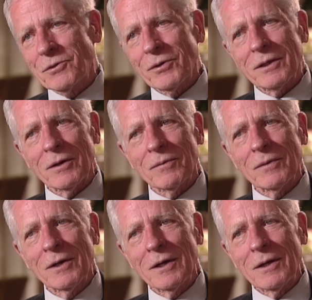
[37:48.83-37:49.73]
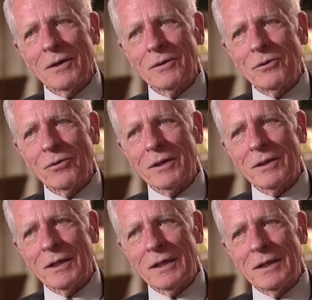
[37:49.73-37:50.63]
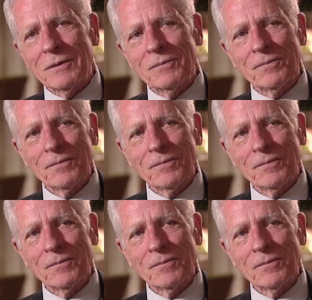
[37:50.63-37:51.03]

doing the, doing the